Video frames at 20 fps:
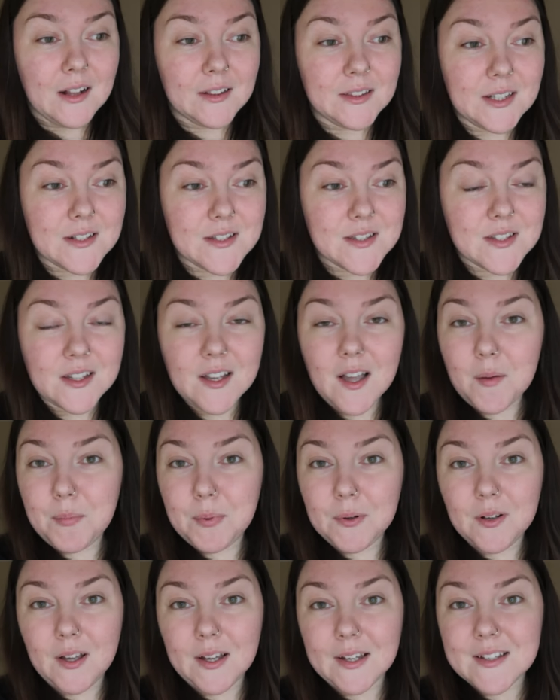There's a
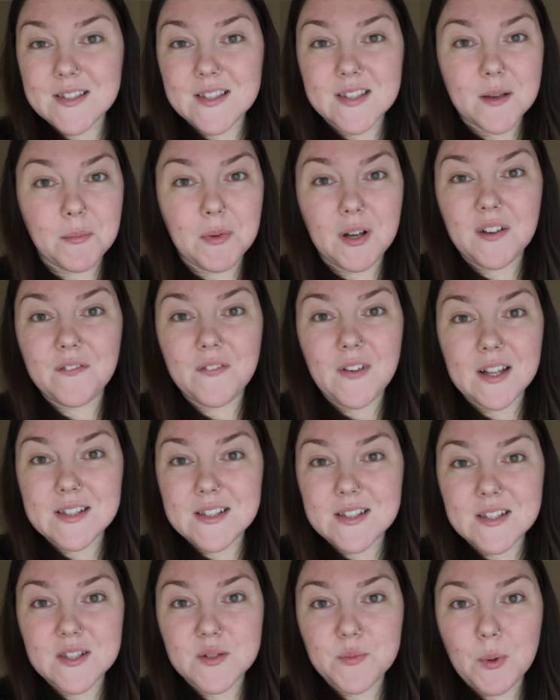couple like summer
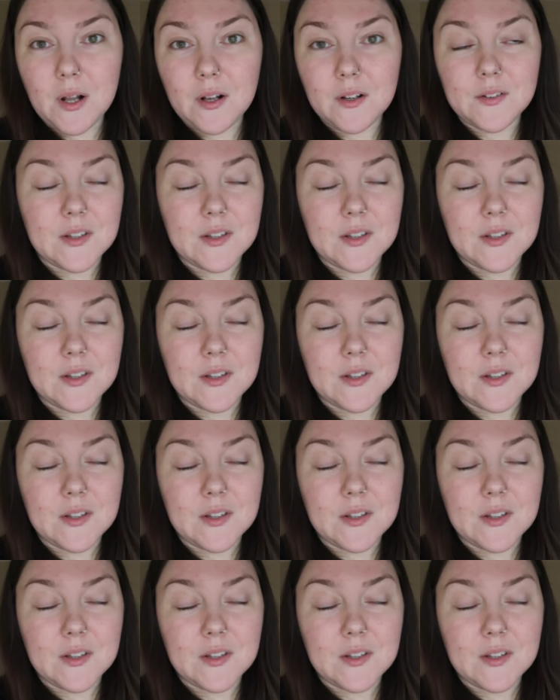events as well,